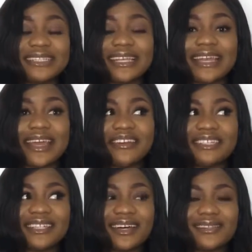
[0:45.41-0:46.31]

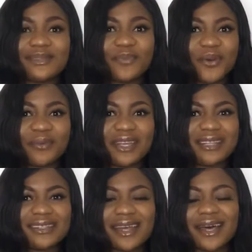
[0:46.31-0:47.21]
inheritance,
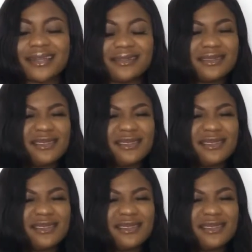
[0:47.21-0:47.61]
probate, and